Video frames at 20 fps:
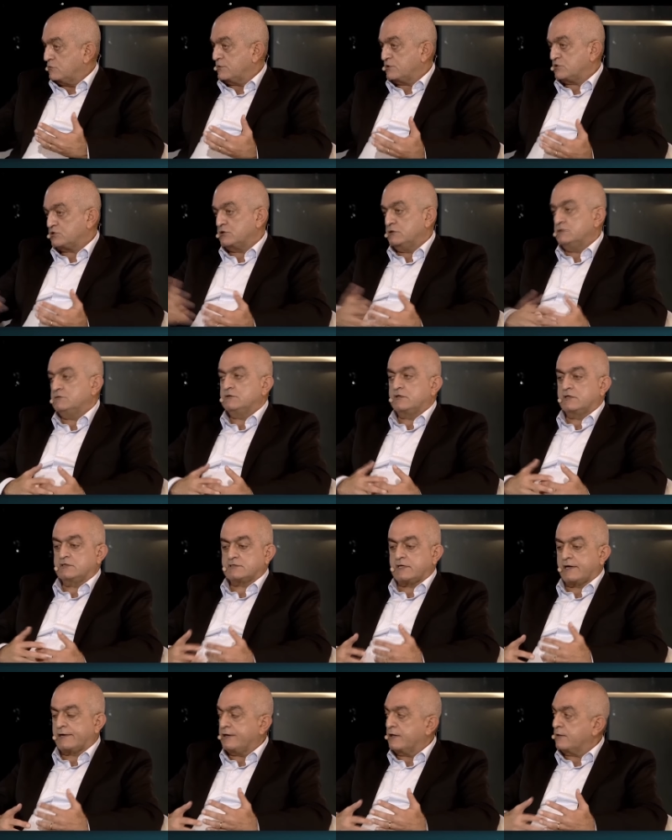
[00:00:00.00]
you mentioned, the
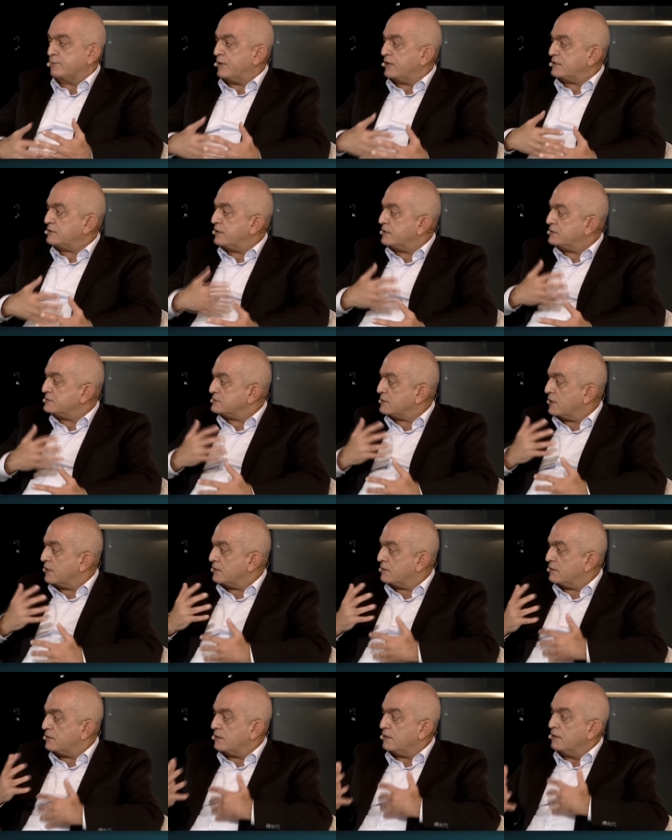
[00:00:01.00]
recycling batteries
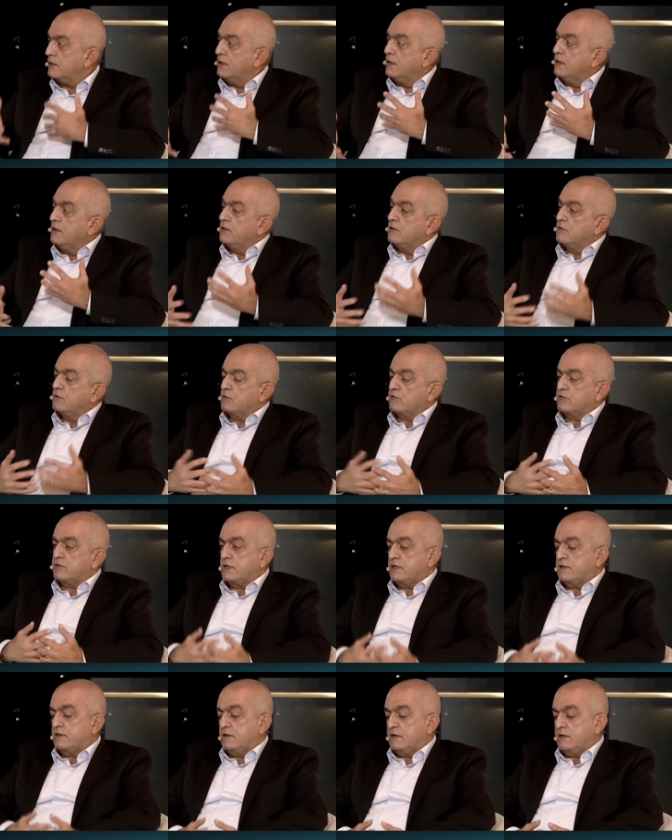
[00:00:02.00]
and the, you know,
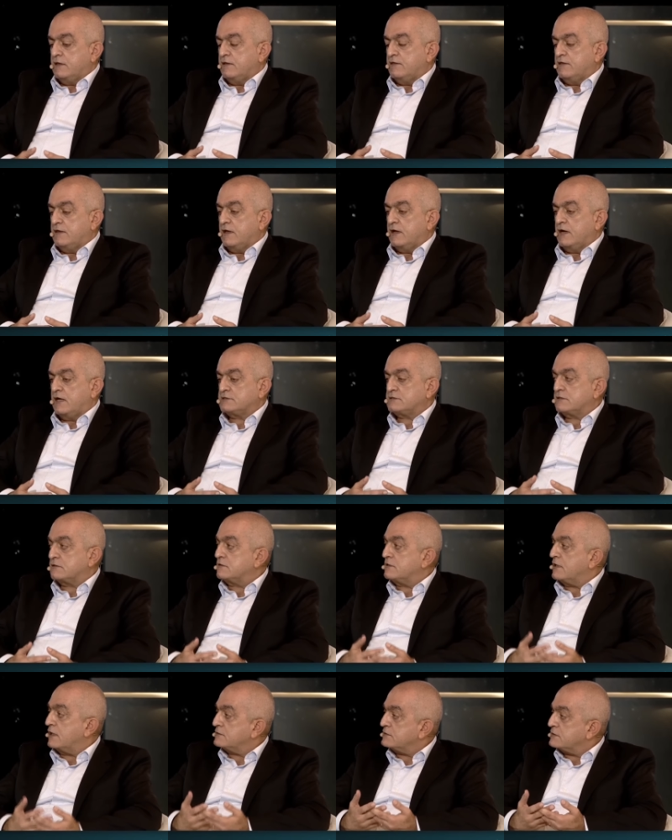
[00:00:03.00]
the
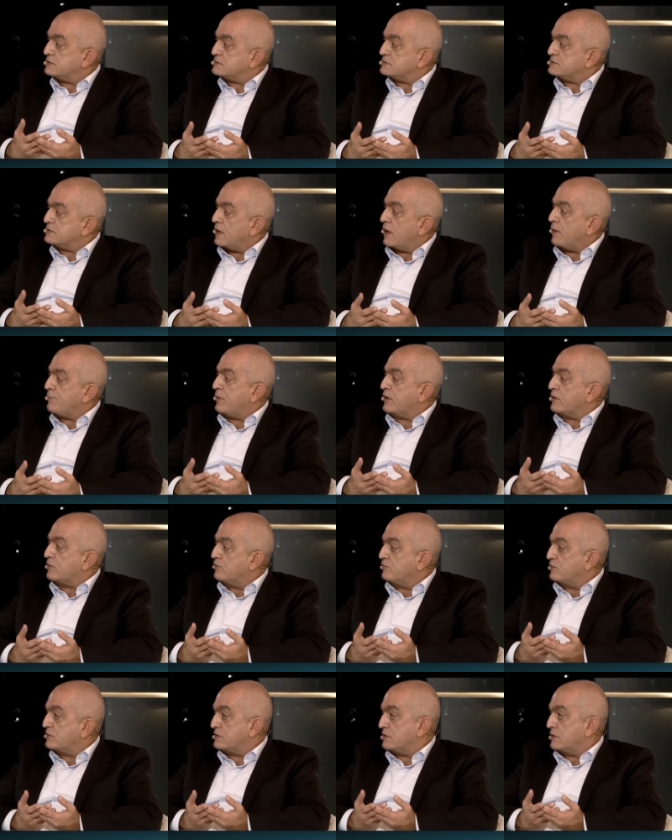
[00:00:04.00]
hazard that is happening
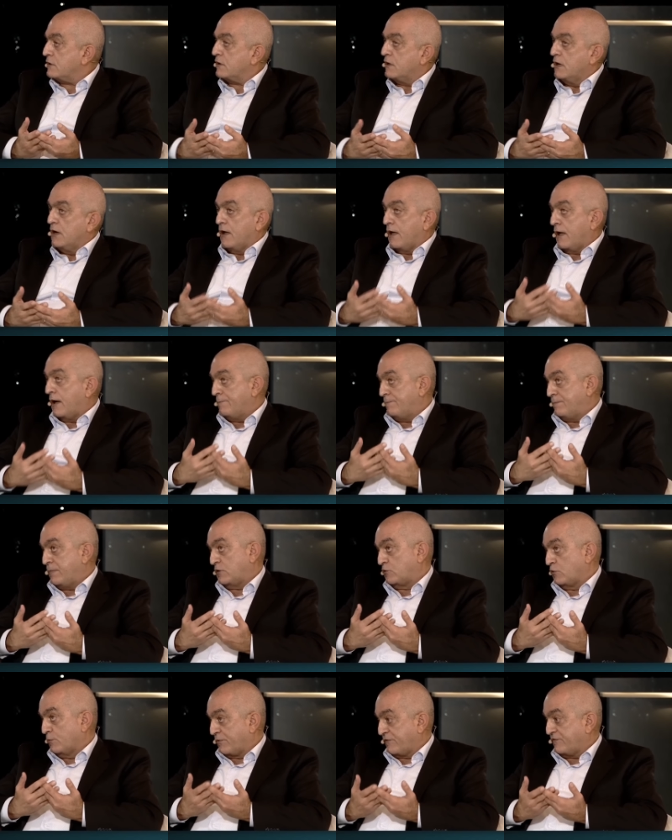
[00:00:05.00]
over there.
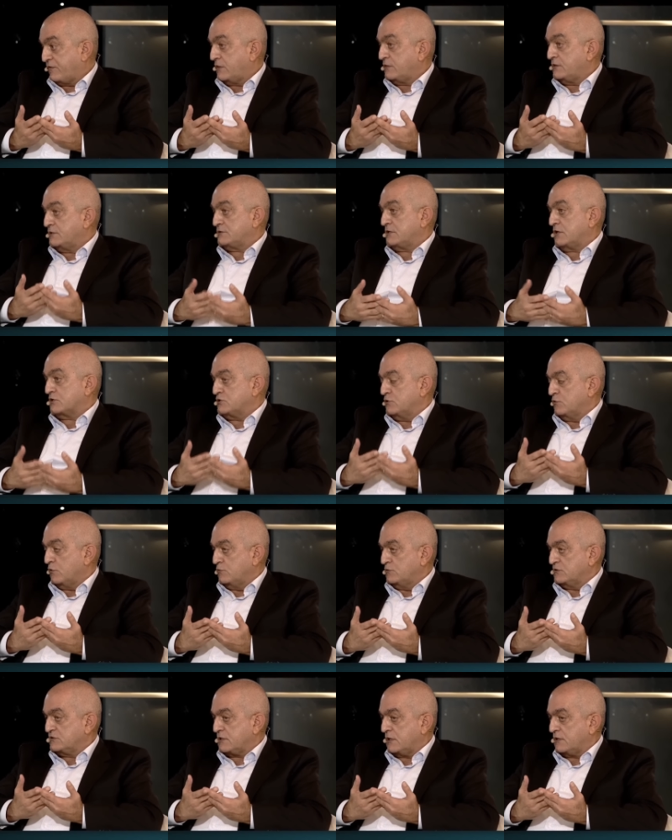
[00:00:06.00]
To prevent this, actually,
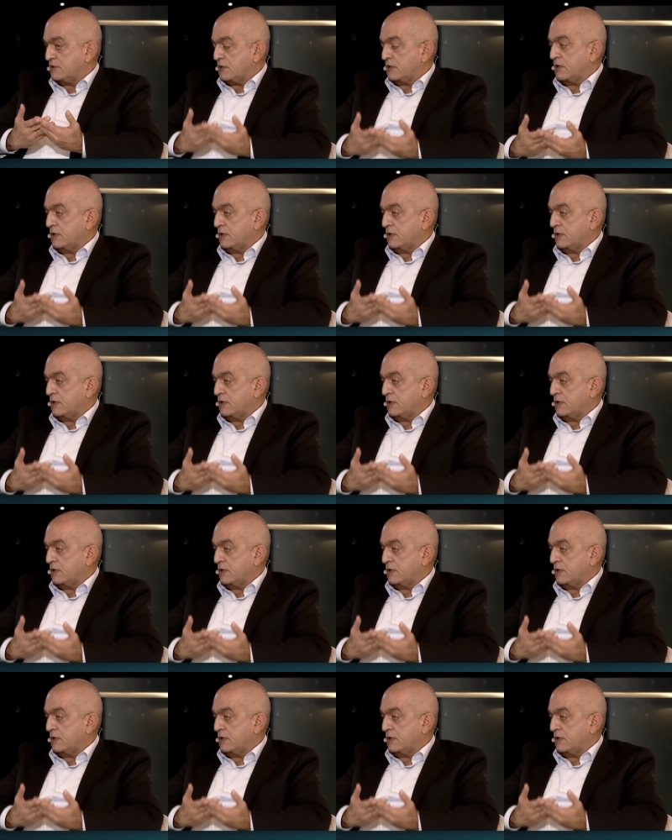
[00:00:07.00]
when we signed the